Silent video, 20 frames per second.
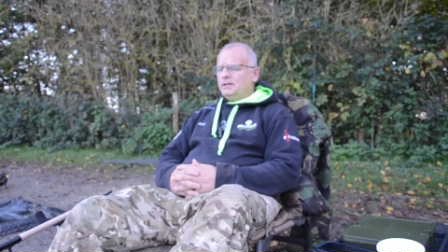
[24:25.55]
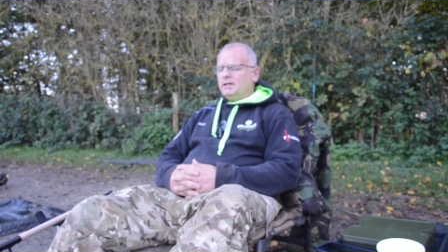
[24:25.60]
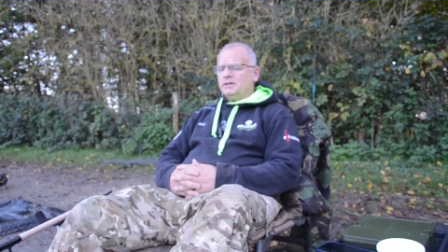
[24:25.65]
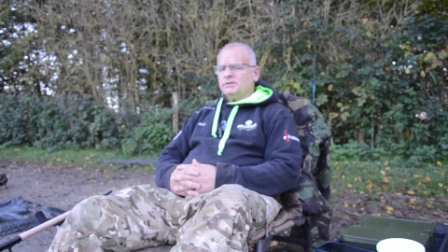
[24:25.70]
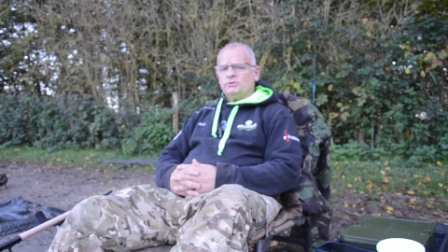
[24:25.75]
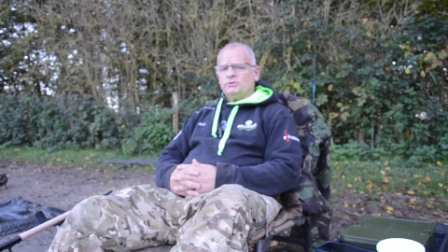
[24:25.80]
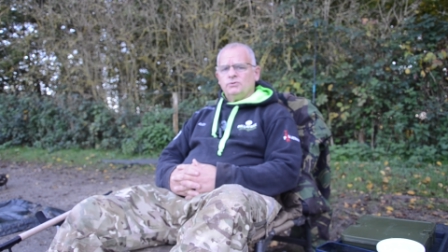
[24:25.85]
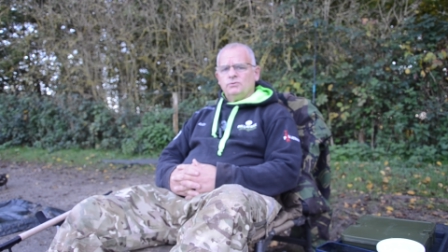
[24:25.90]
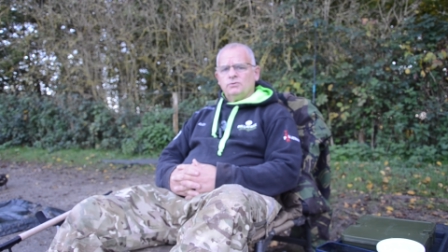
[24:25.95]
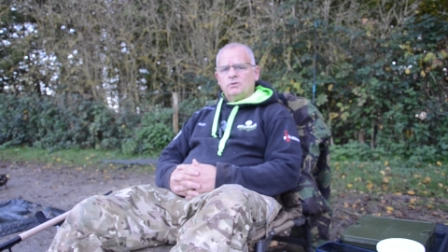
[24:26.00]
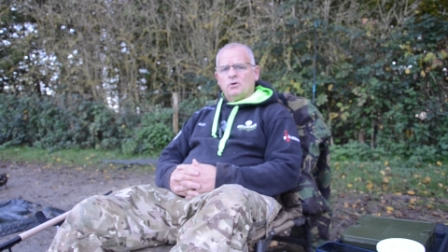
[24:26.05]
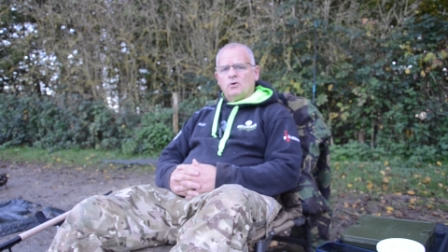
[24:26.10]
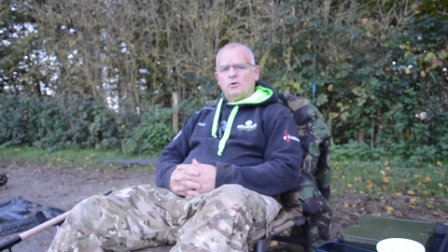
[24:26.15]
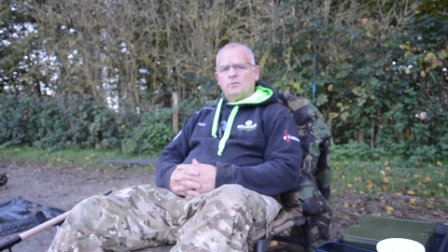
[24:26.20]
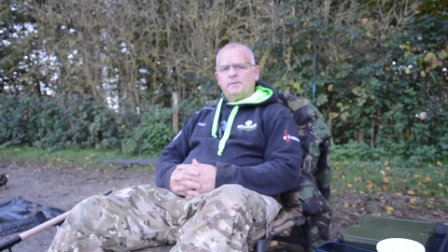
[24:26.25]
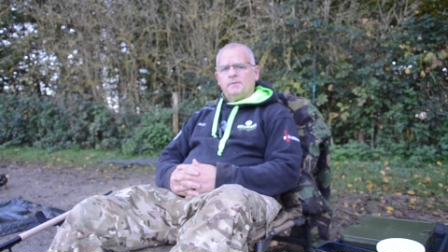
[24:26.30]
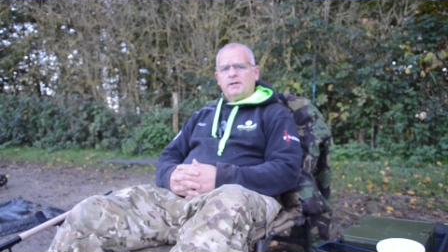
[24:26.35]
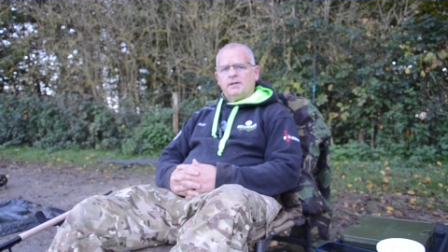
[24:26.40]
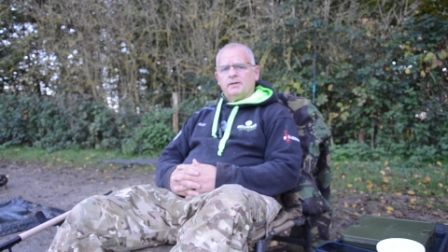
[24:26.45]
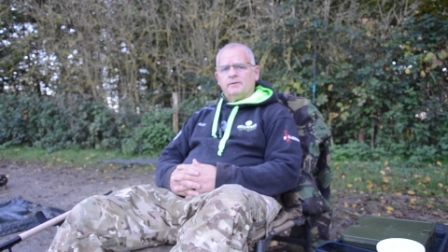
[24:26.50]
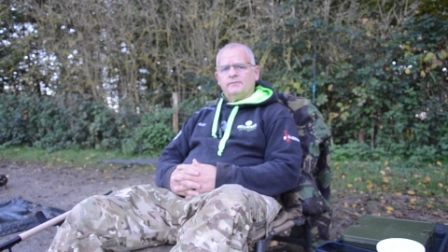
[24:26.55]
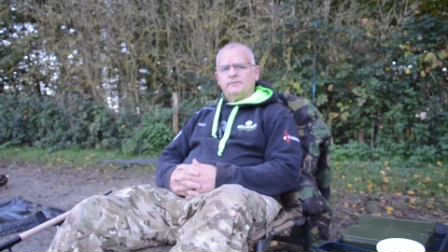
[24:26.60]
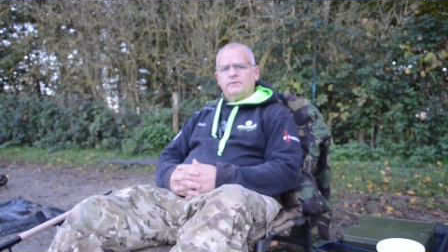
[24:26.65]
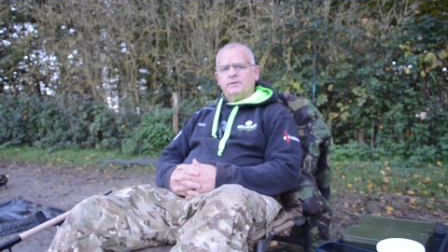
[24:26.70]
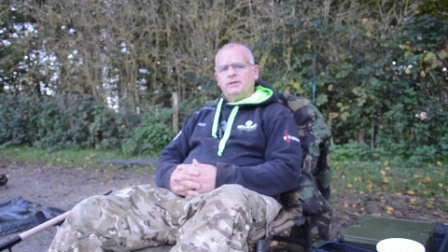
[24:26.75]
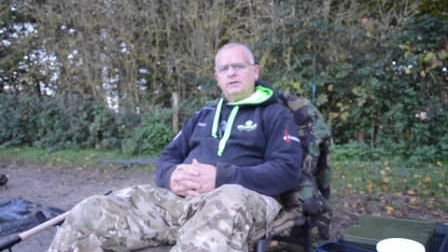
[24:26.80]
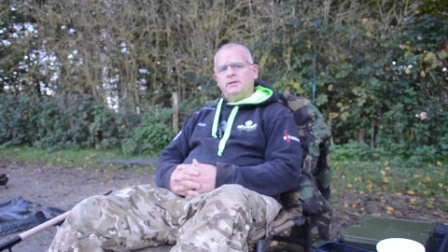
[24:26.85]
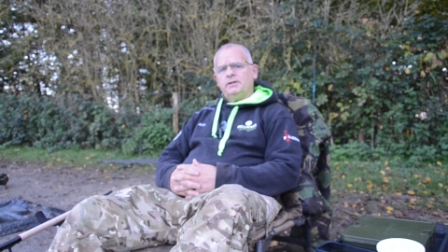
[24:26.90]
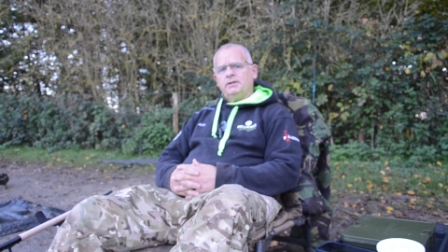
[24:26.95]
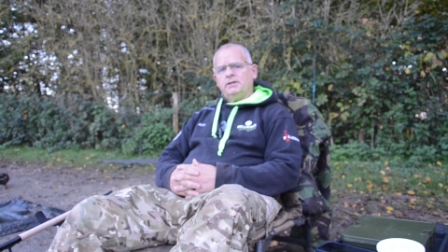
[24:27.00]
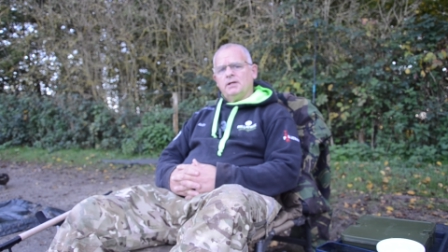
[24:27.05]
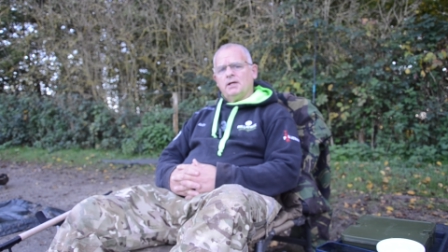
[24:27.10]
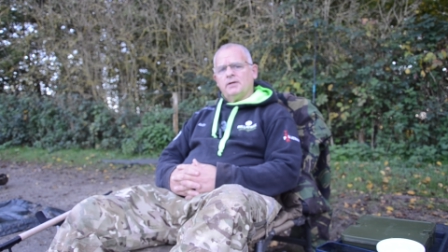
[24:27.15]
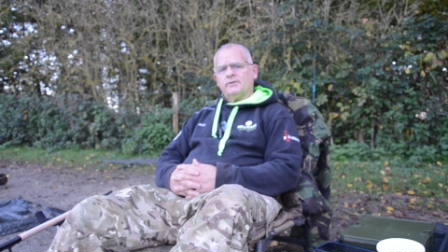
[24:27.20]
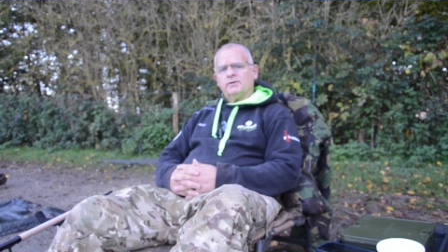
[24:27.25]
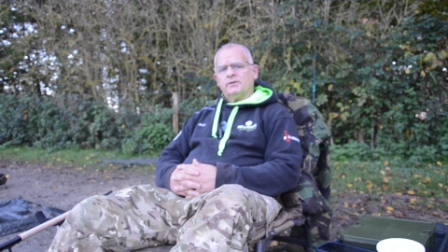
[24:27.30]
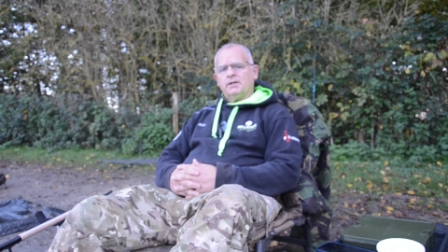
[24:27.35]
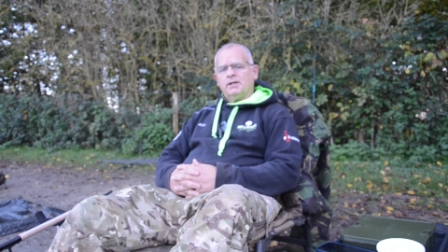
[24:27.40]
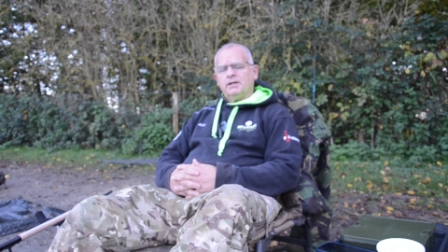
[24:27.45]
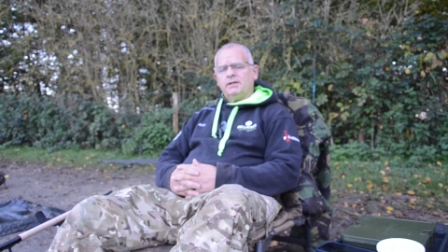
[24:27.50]
Had 2 carp out of the
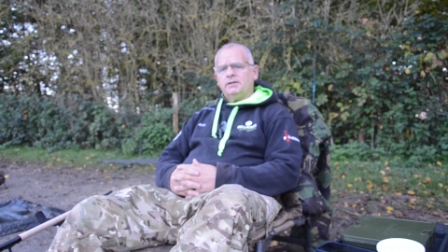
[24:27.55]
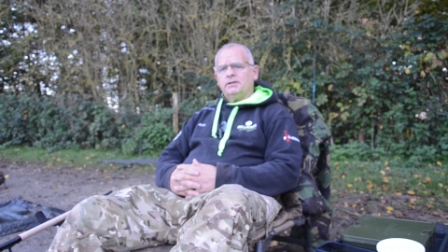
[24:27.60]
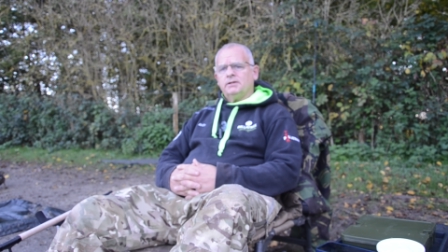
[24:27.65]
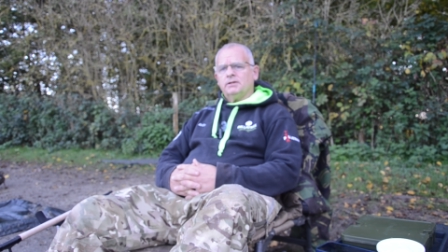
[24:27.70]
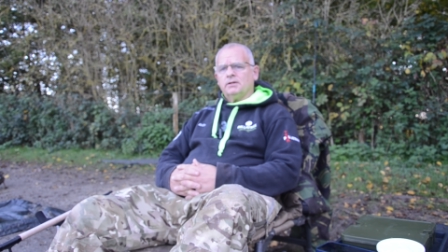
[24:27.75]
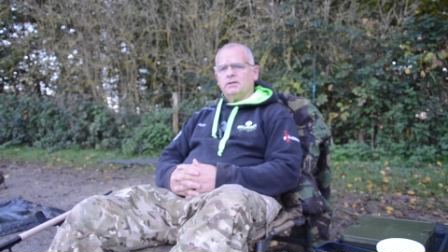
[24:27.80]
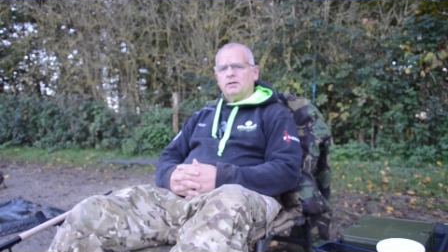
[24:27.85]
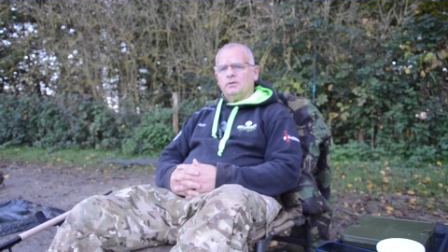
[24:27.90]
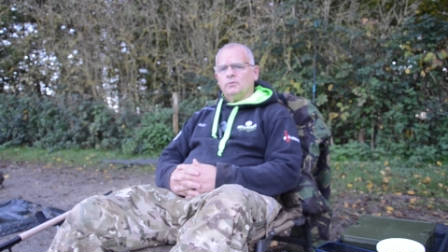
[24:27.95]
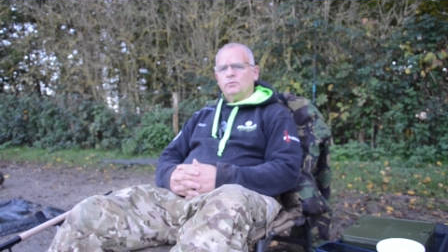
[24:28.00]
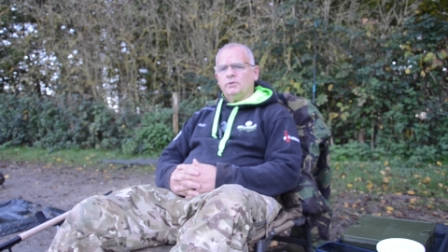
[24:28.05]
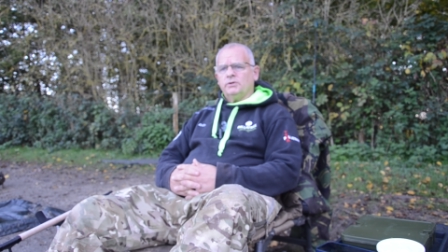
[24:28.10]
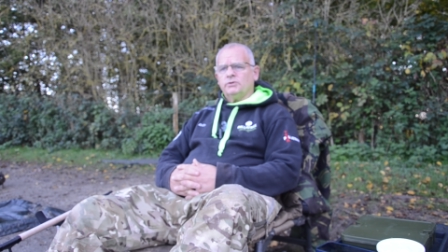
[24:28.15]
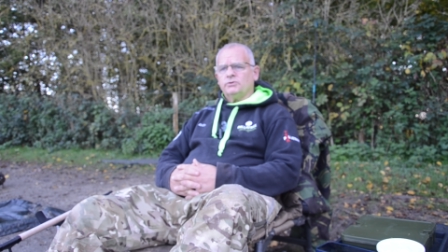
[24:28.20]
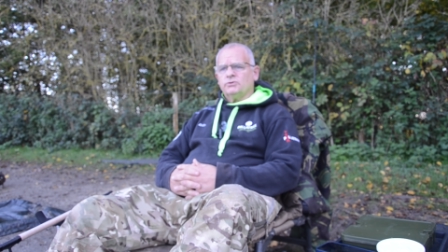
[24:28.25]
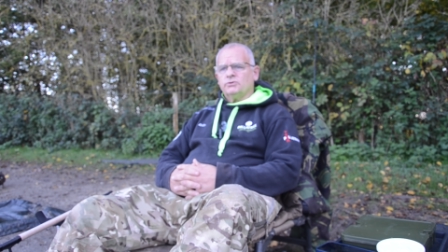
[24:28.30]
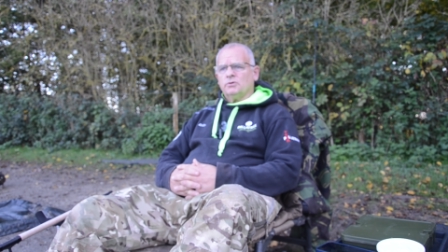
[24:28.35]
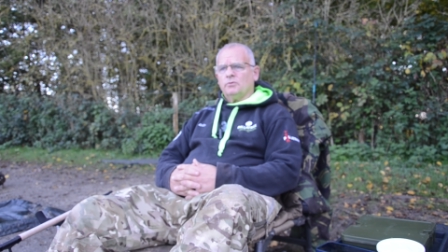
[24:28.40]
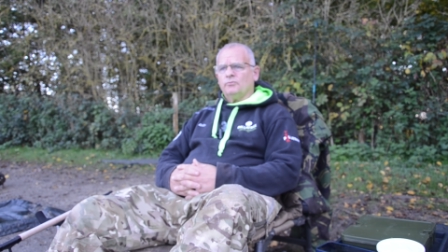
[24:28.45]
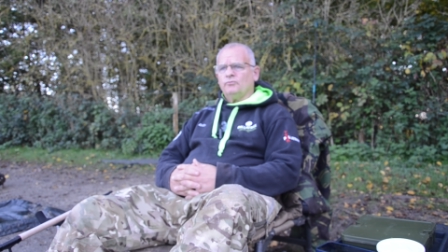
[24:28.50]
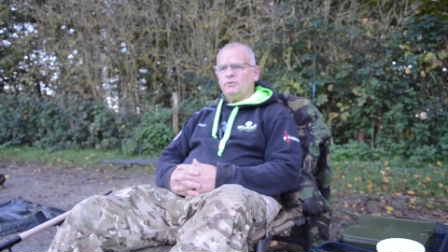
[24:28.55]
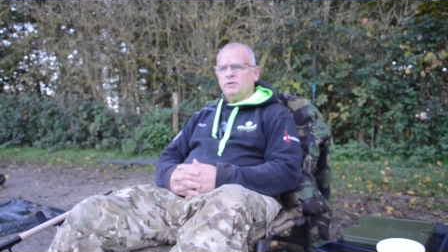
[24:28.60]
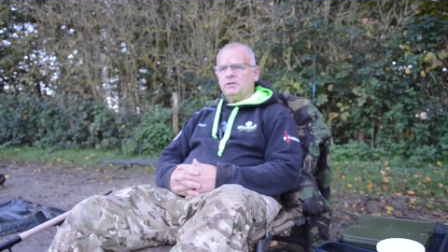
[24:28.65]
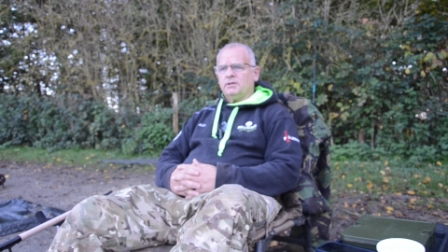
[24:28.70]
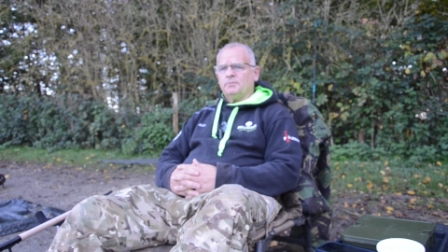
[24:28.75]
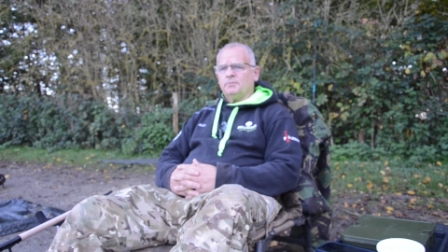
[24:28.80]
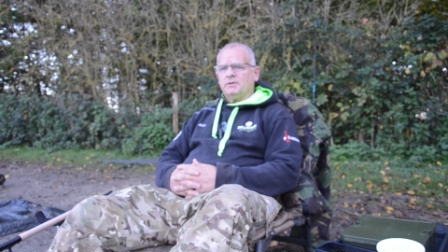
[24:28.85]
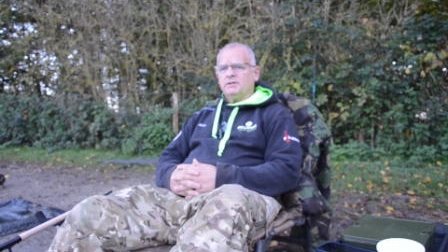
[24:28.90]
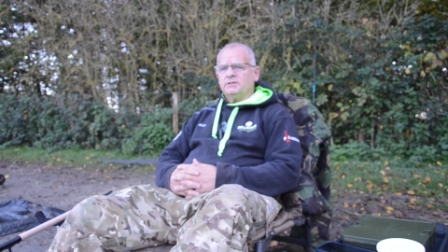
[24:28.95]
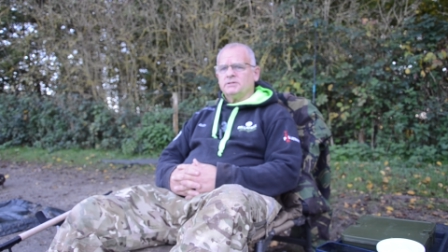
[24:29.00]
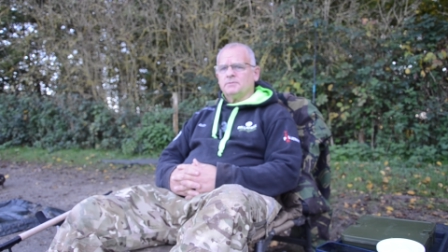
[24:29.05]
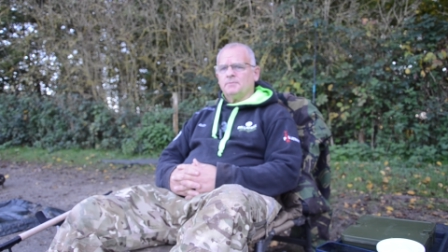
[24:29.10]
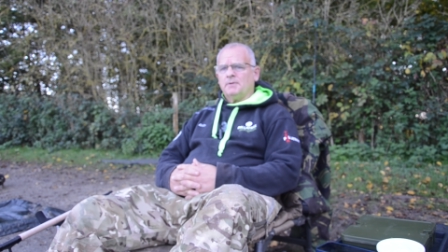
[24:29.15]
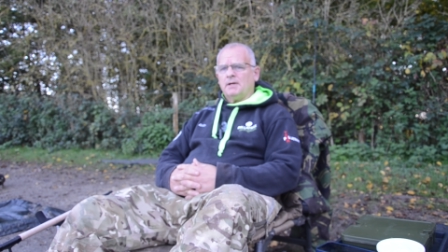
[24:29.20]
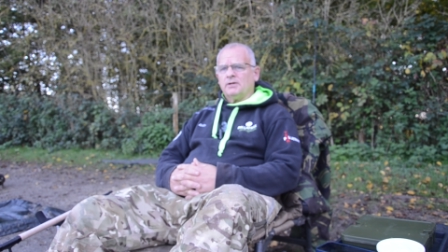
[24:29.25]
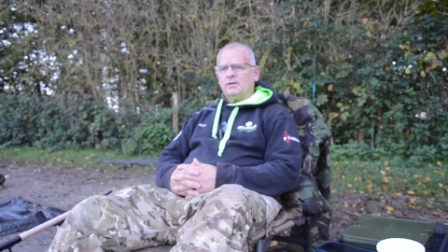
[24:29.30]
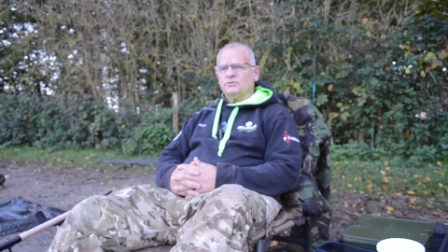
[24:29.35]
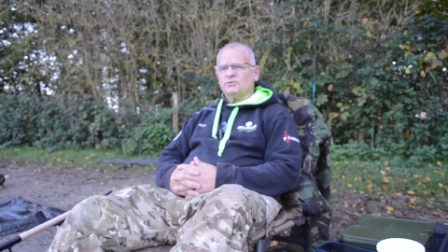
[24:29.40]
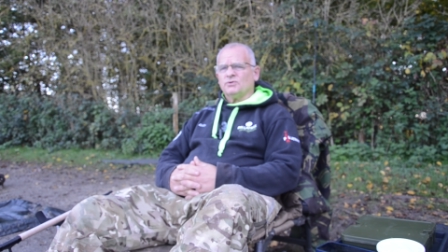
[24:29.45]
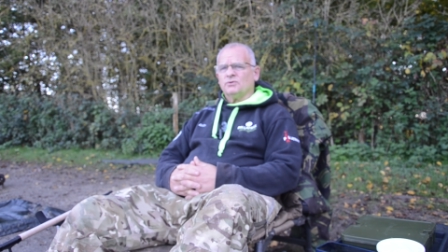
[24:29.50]
other lake, which I'm really pleased
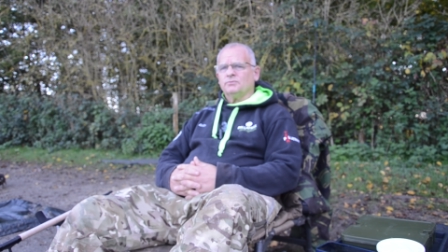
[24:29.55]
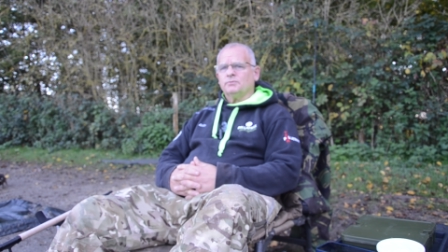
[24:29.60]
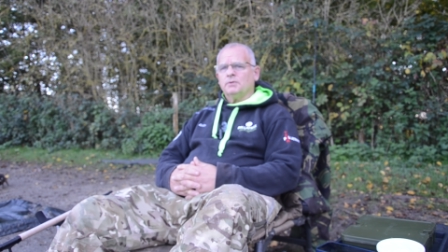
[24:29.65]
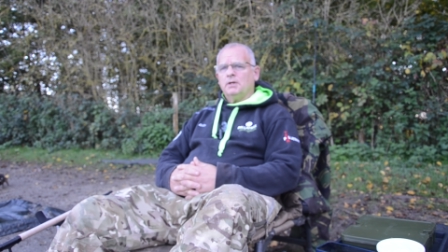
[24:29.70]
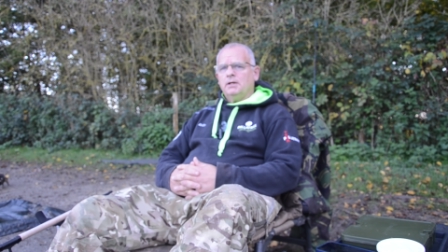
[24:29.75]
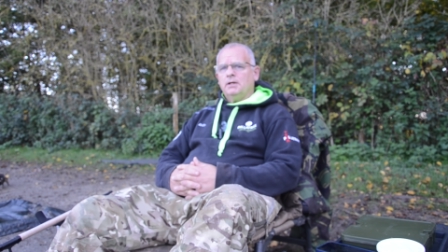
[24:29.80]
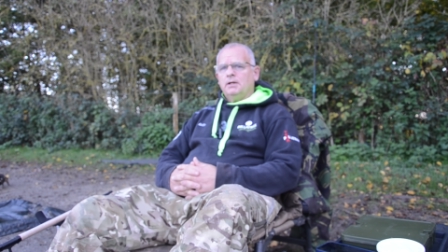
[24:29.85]
about, because